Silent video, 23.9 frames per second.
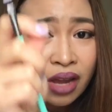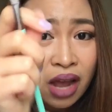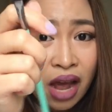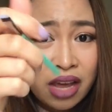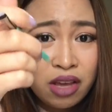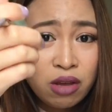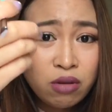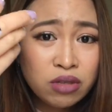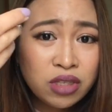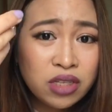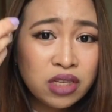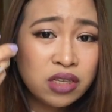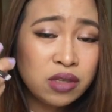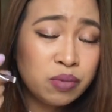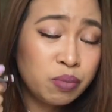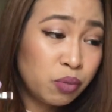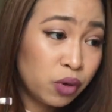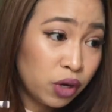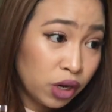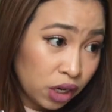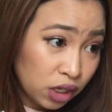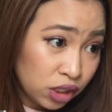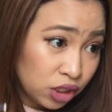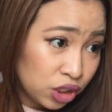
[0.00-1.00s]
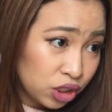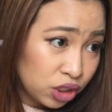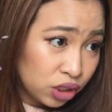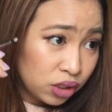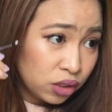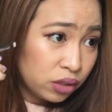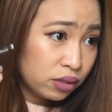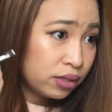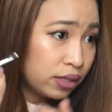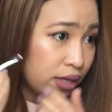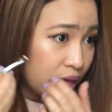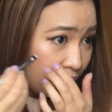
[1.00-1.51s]
I use this brush
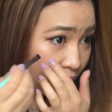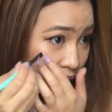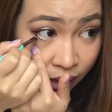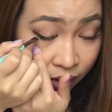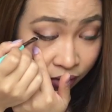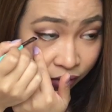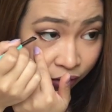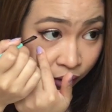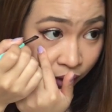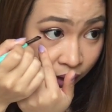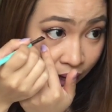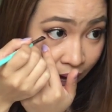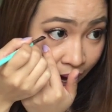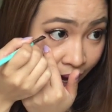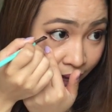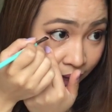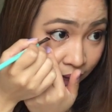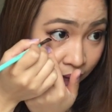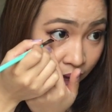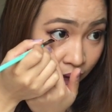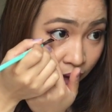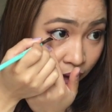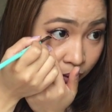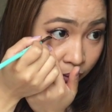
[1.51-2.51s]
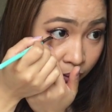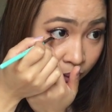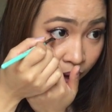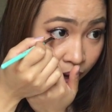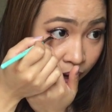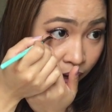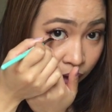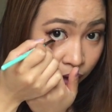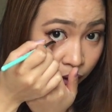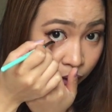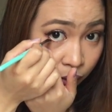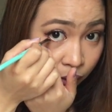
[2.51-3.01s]
today for lining
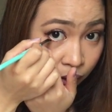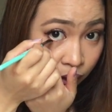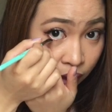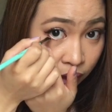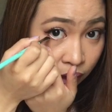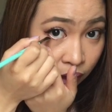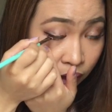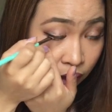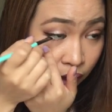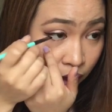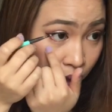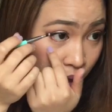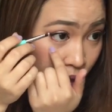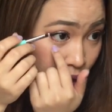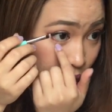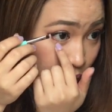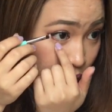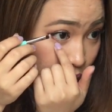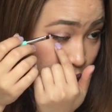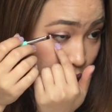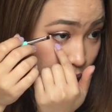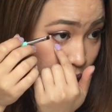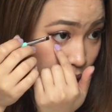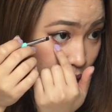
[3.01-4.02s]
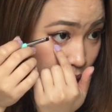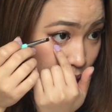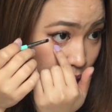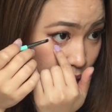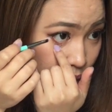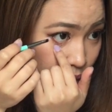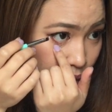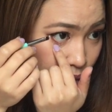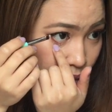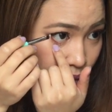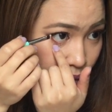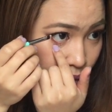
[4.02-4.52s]
my lower
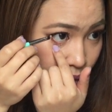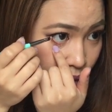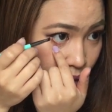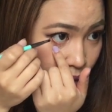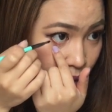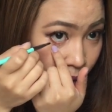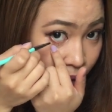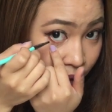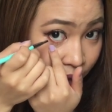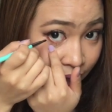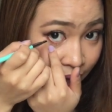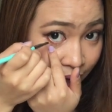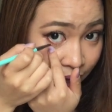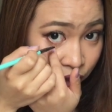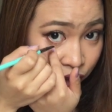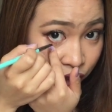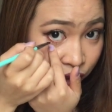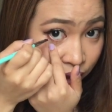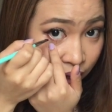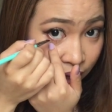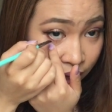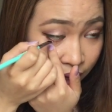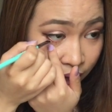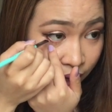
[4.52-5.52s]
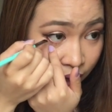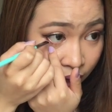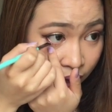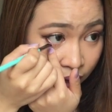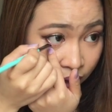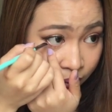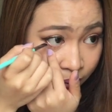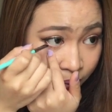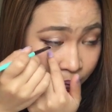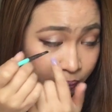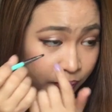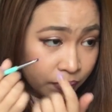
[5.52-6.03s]
lash
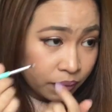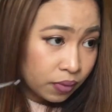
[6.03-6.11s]
line,